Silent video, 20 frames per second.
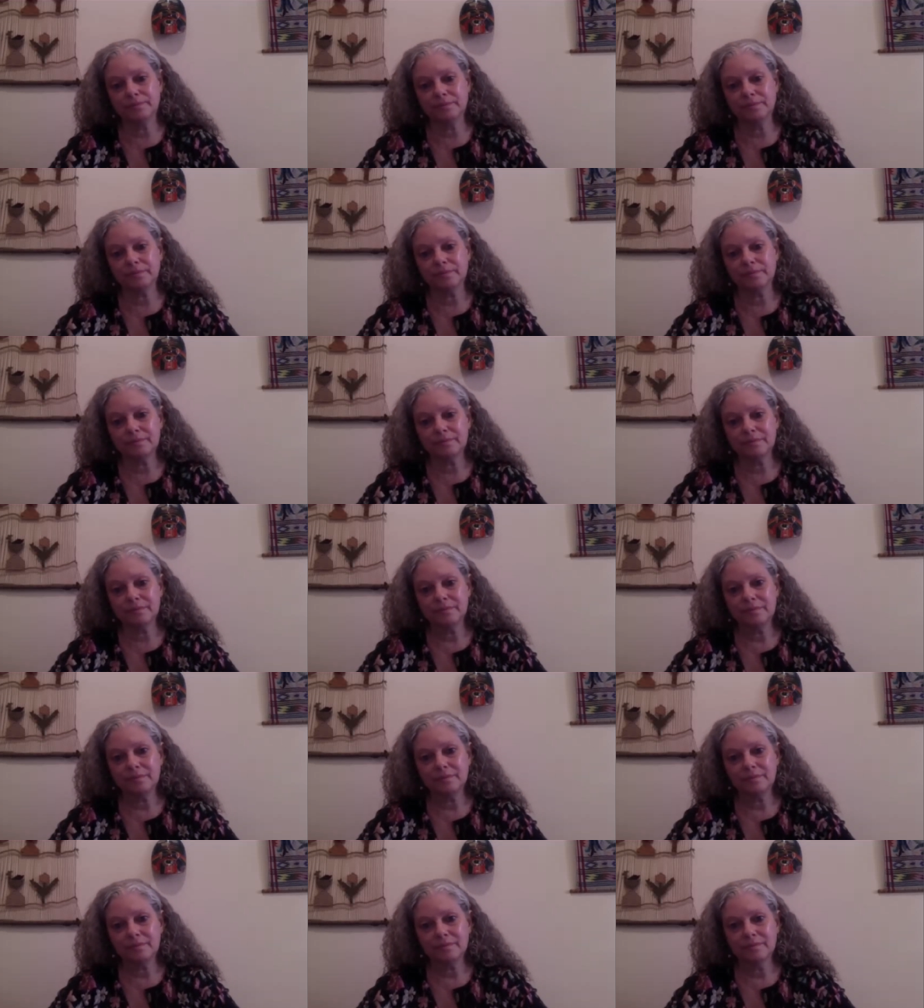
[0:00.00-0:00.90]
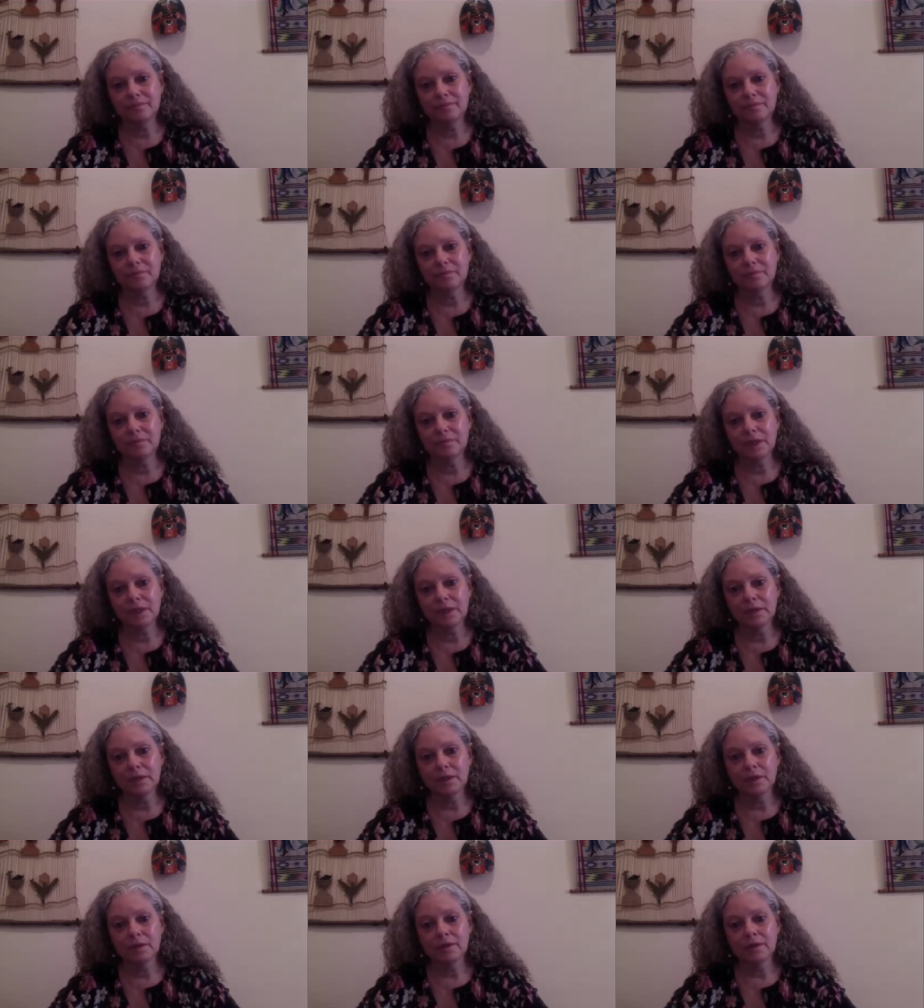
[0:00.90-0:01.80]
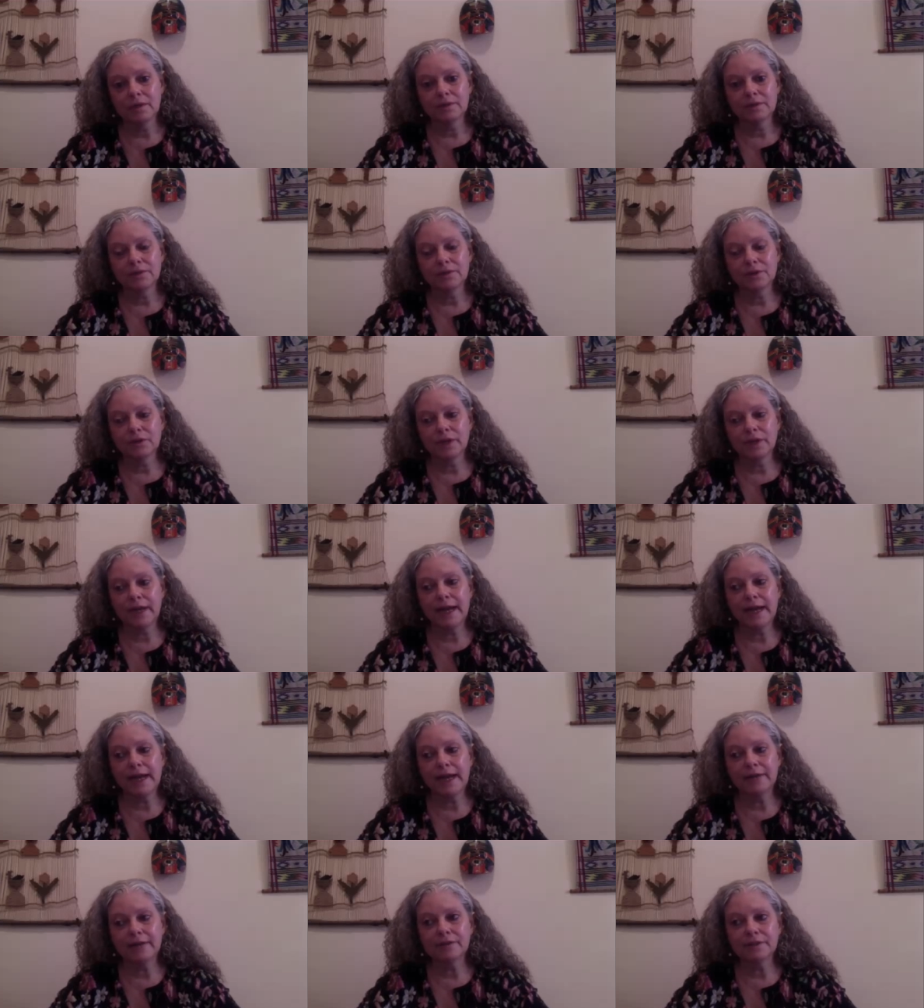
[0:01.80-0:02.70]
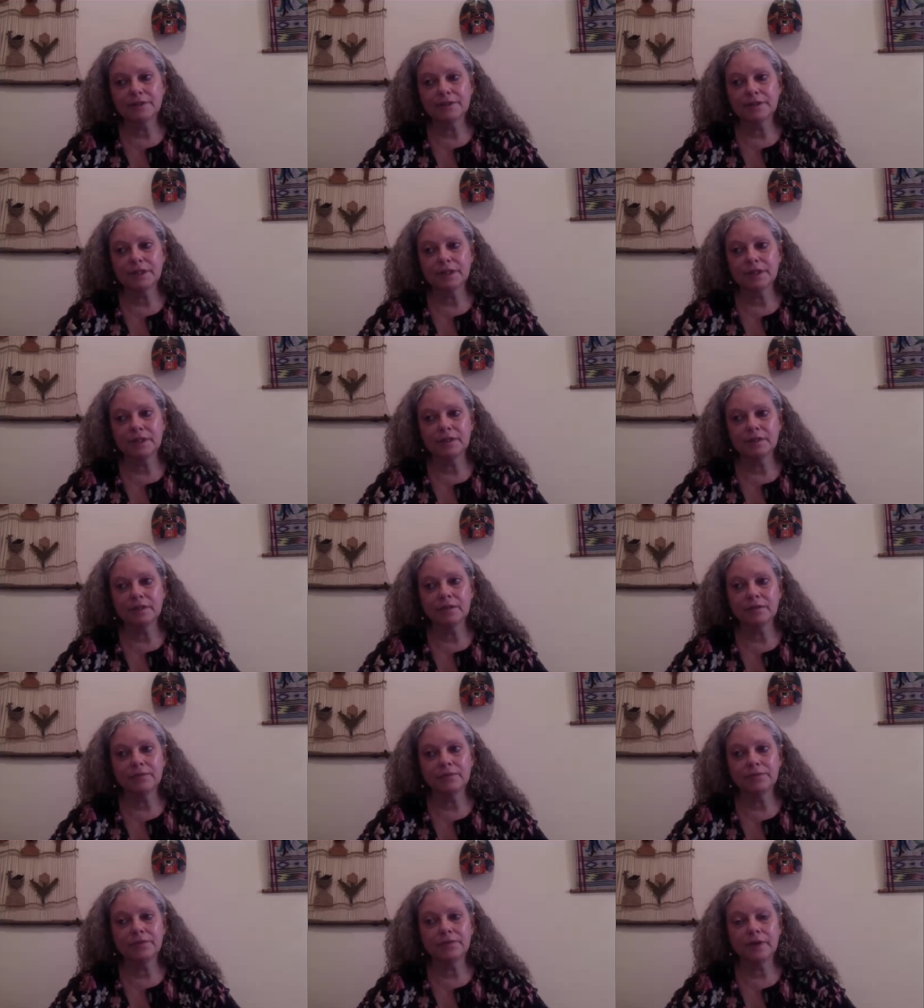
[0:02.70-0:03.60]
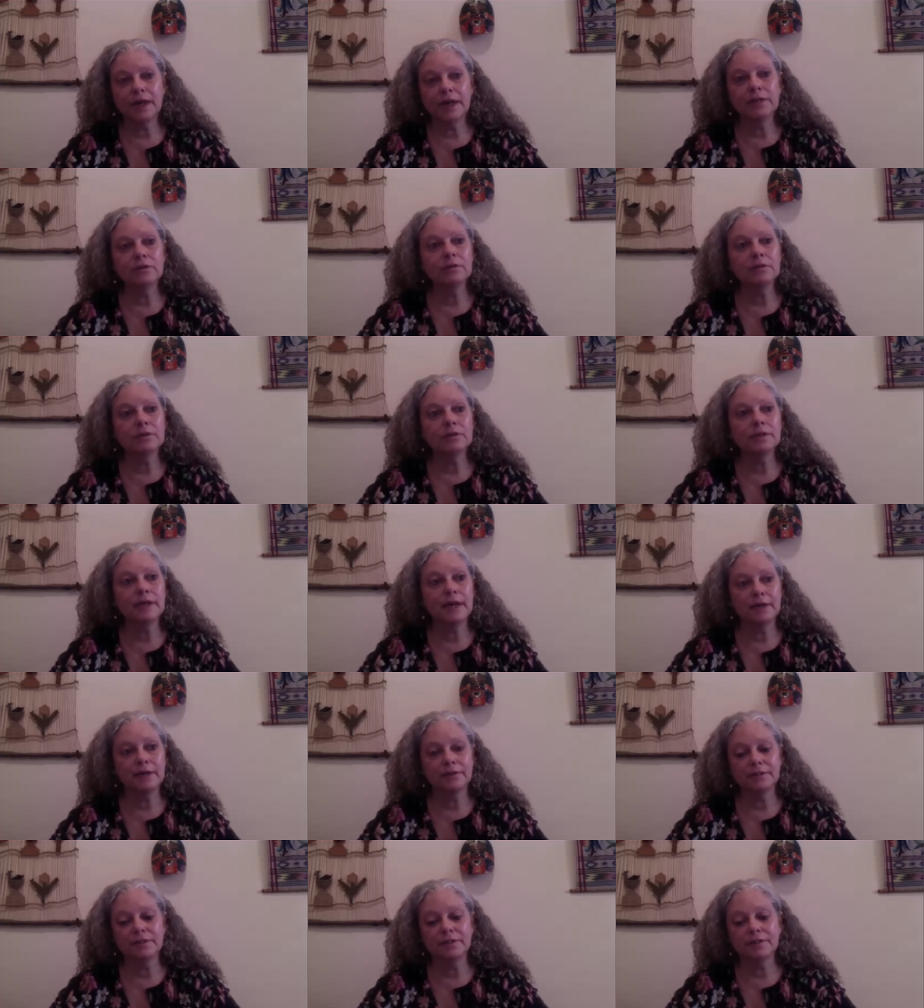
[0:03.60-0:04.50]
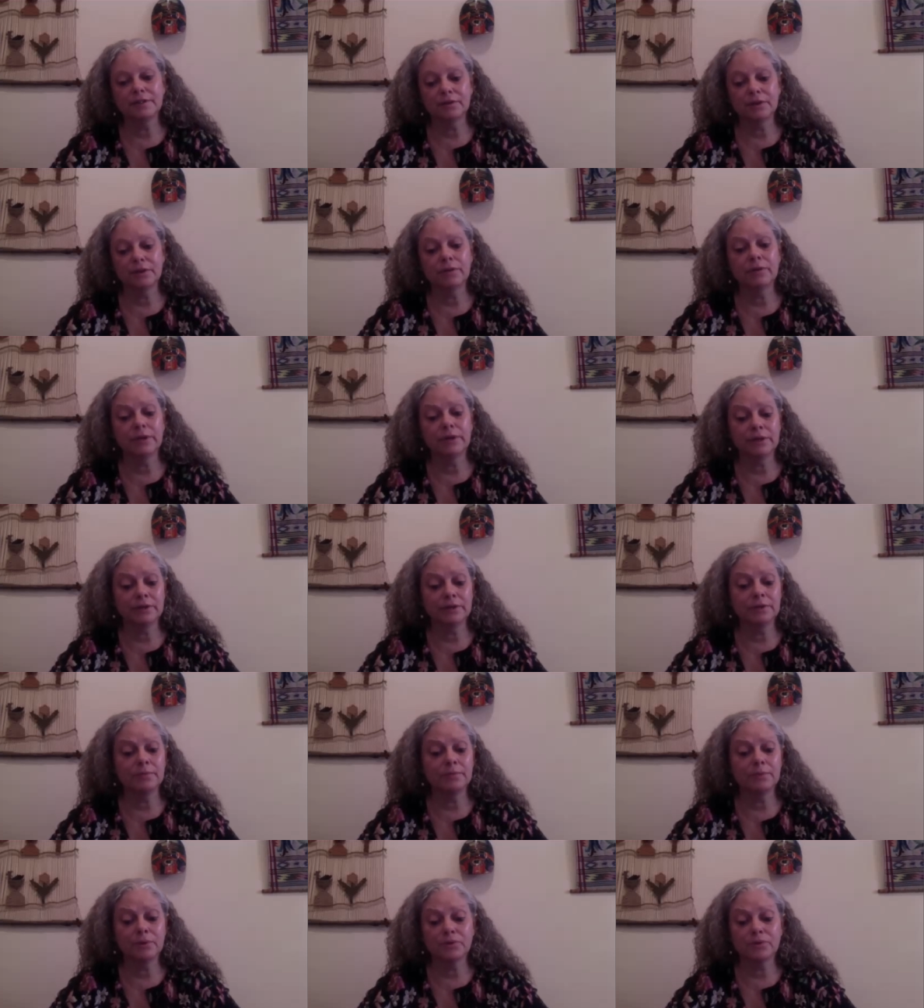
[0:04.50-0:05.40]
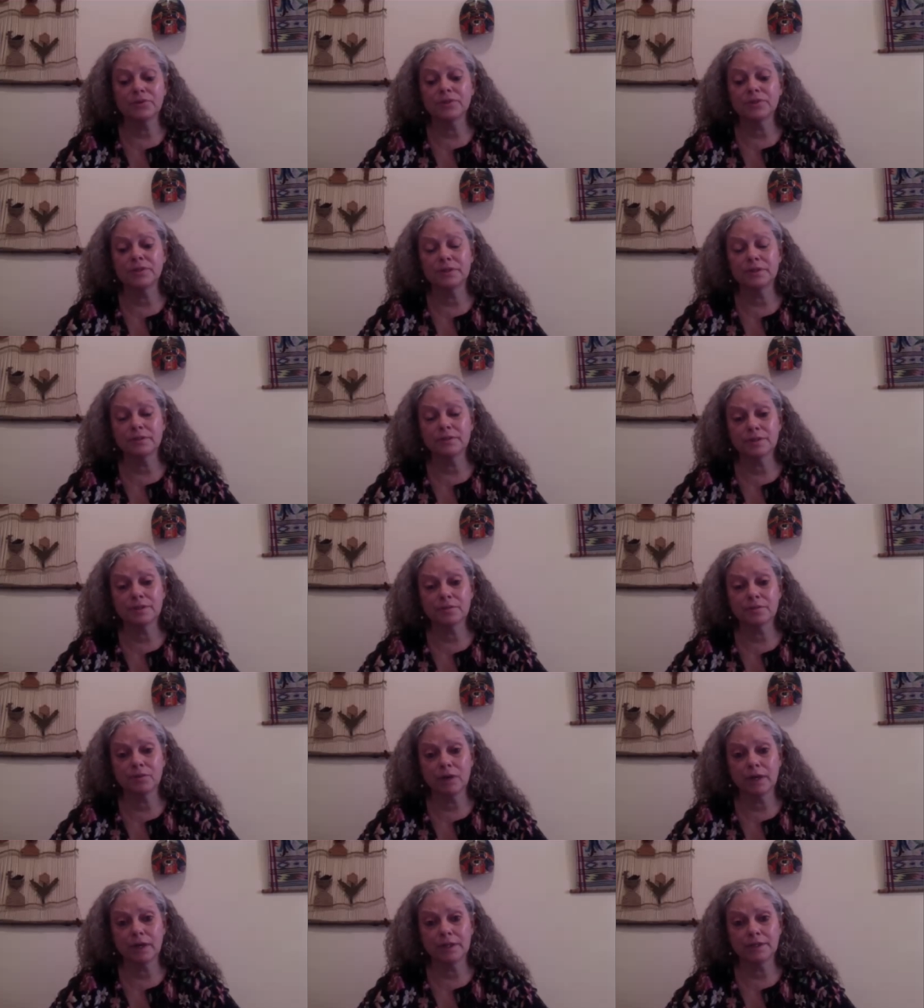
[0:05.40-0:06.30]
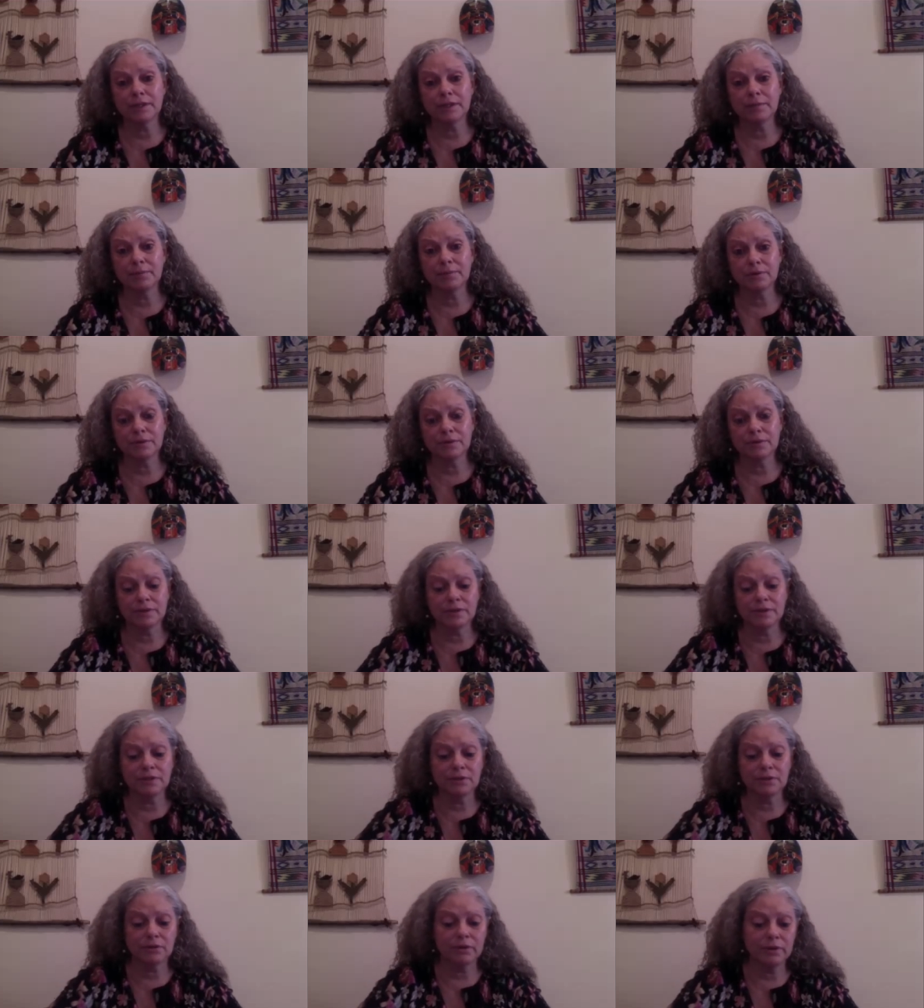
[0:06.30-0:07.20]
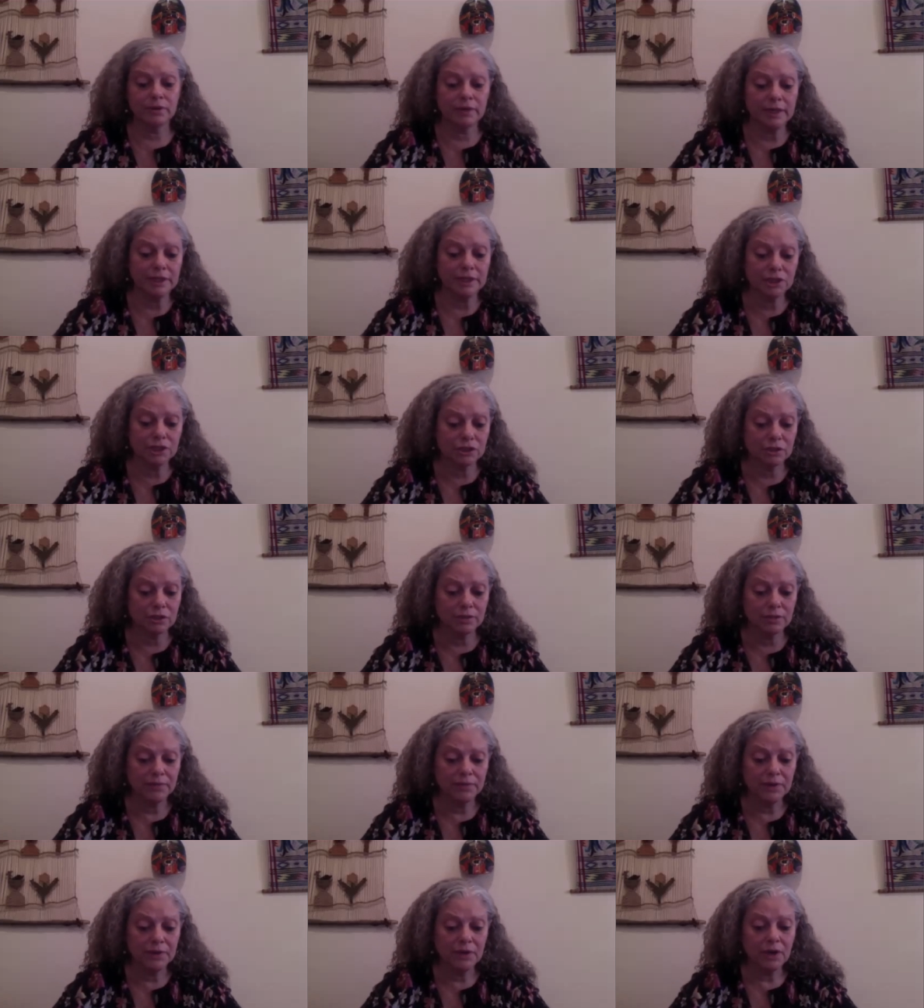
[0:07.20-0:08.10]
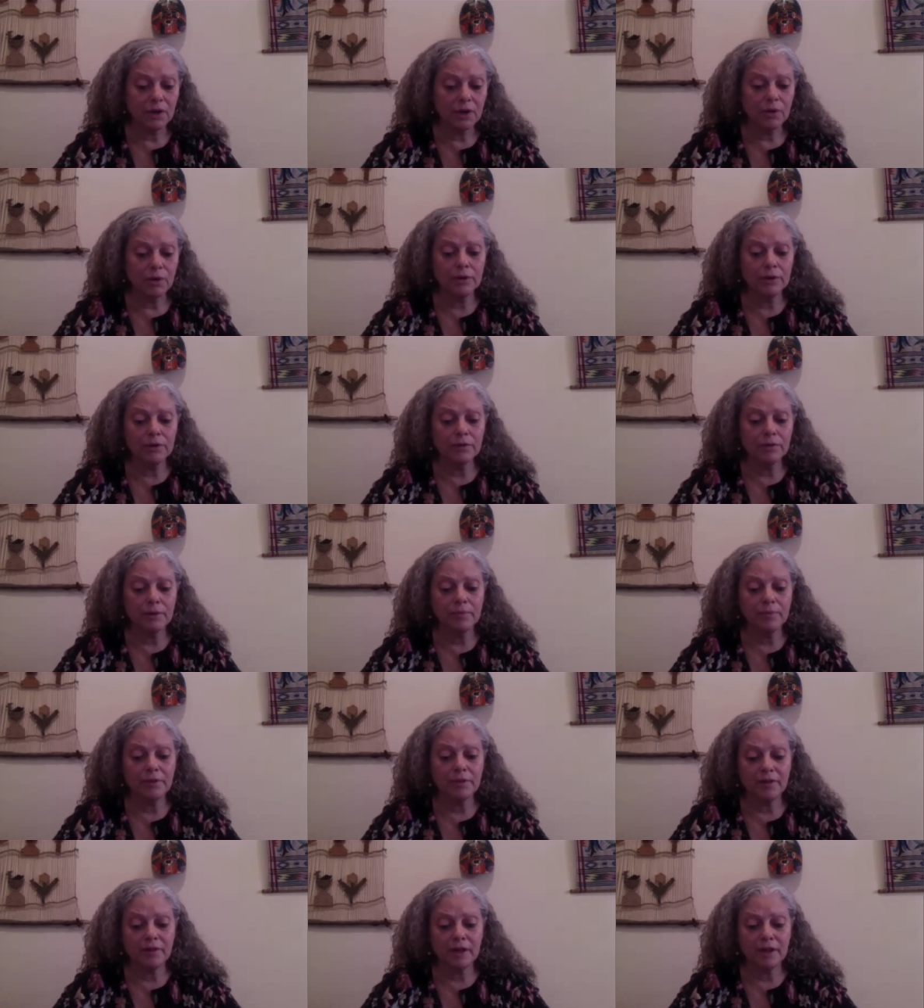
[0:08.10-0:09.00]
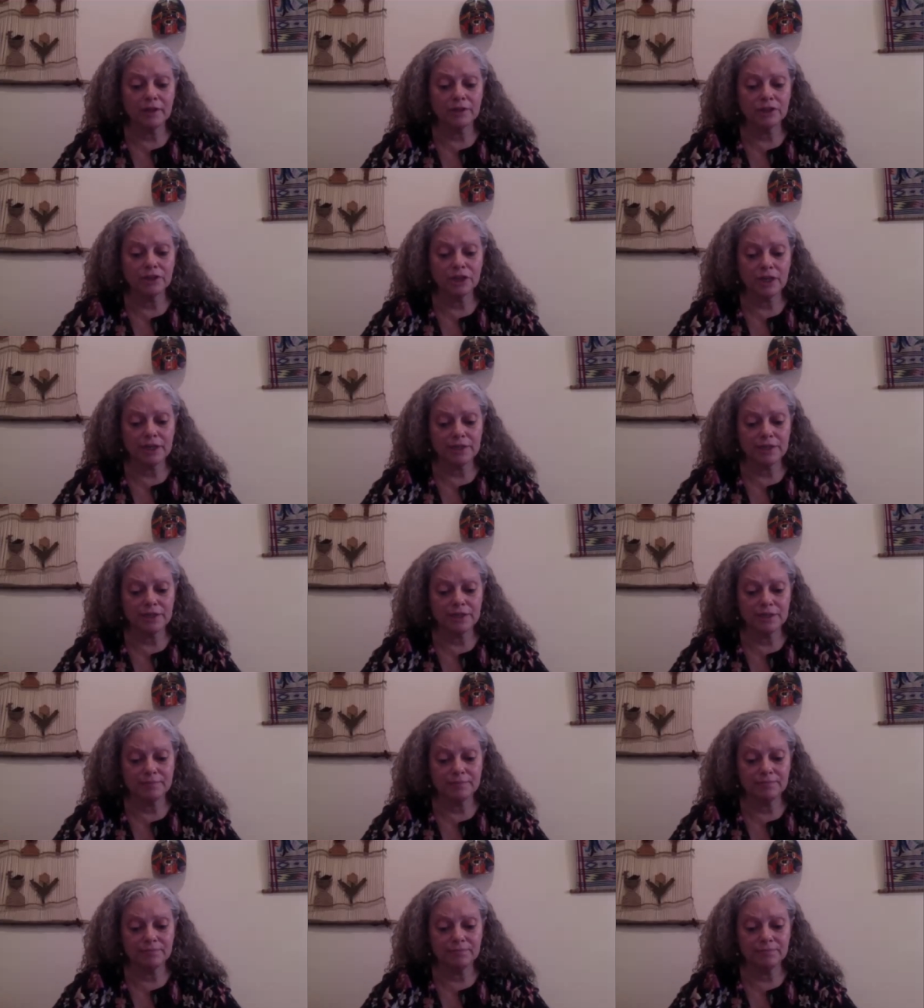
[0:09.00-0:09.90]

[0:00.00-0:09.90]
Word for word: Mm, yeah. So you have to see, I look at how deteriorated the person is. When I see a person's deterioration, rather than pathologize them,